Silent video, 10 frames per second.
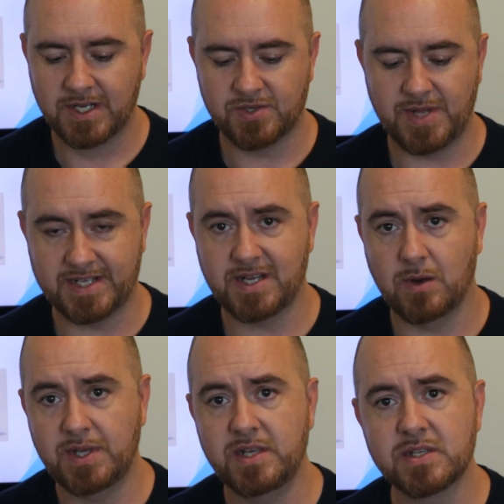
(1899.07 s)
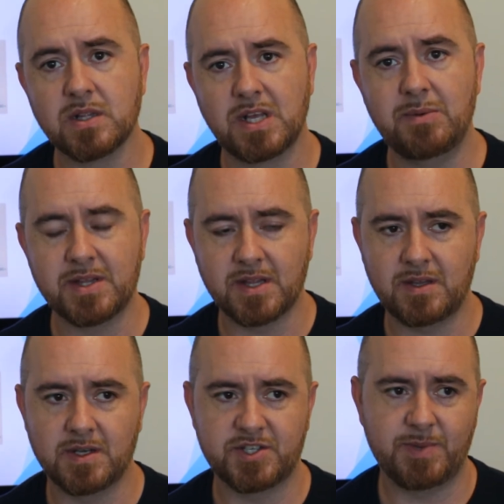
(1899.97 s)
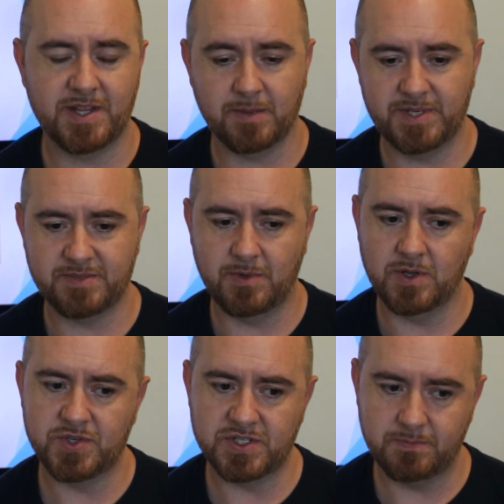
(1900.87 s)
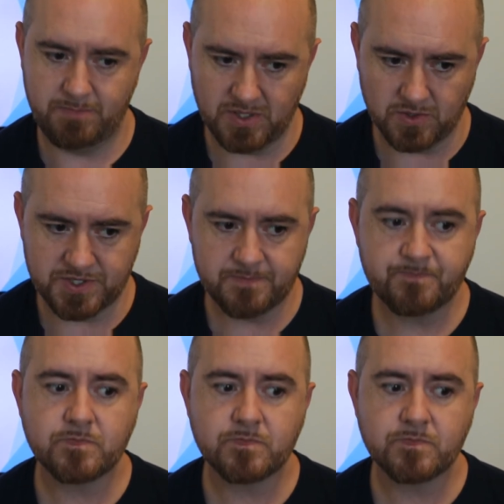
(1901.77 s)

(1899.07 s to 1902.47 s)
So that's how he's claiming that the osteopathic epistemology is built.